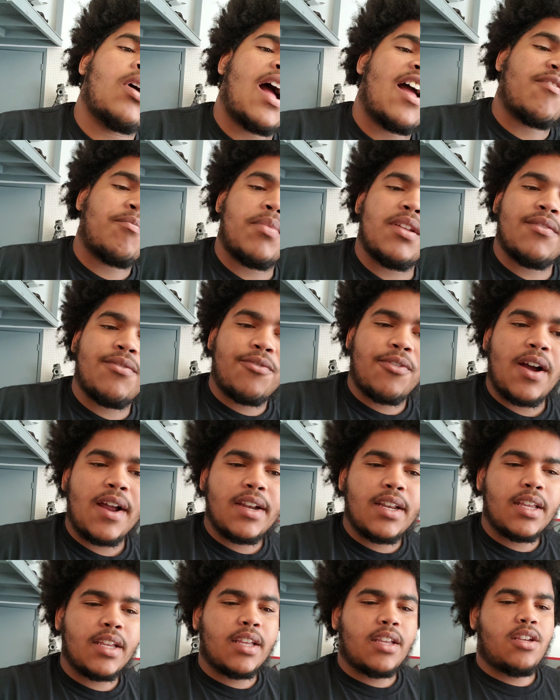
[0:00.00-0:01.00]
I've been
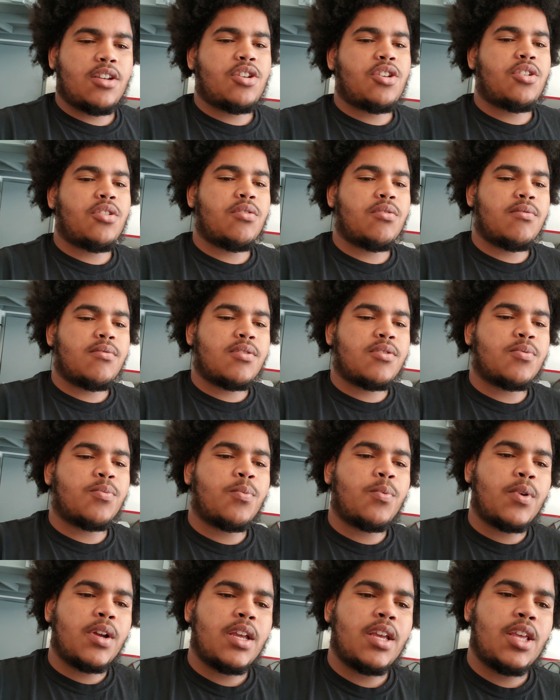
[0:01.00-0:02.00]
fighting issues
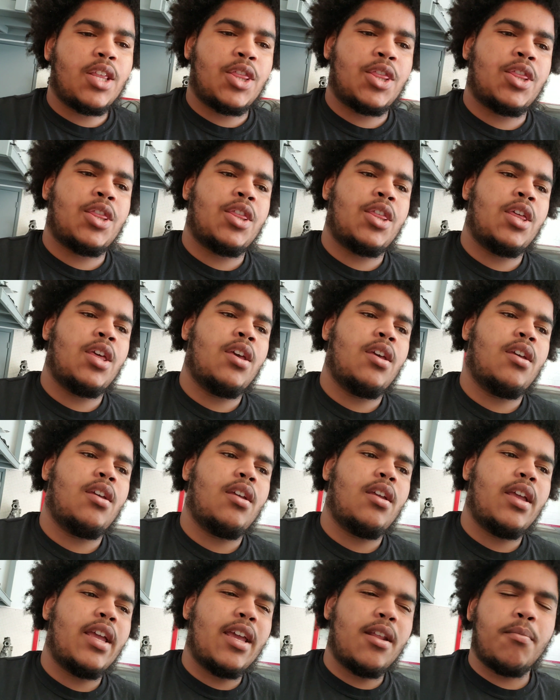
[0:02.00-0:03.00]
with
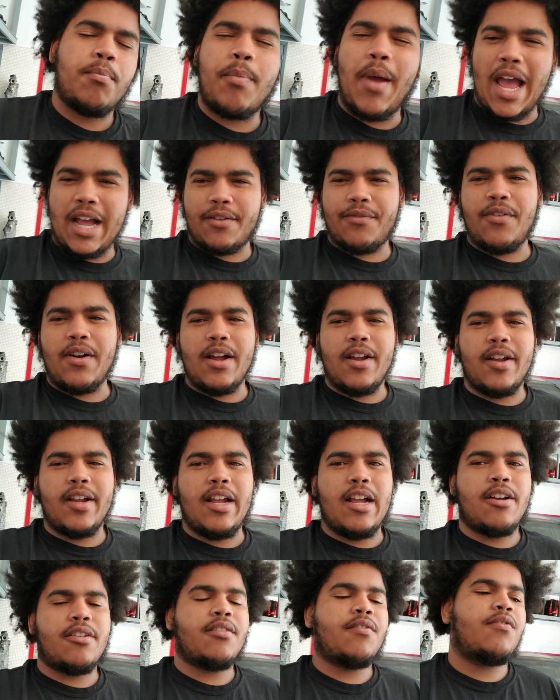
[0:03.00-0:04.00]
it
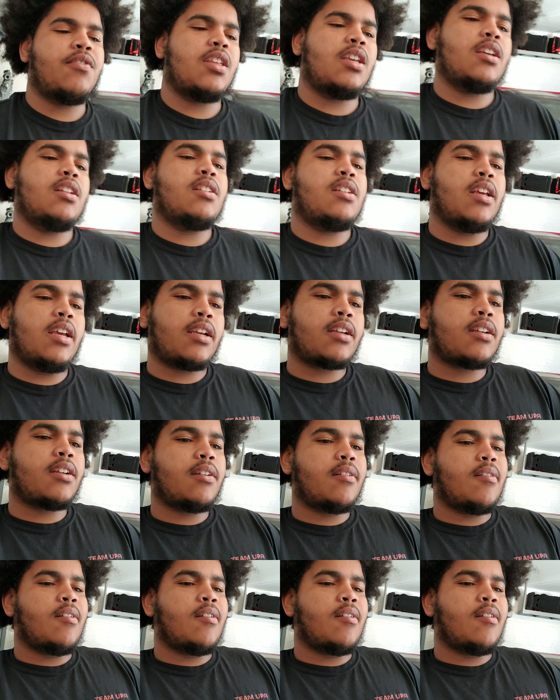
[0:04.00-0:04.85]
backfiring out of the intake.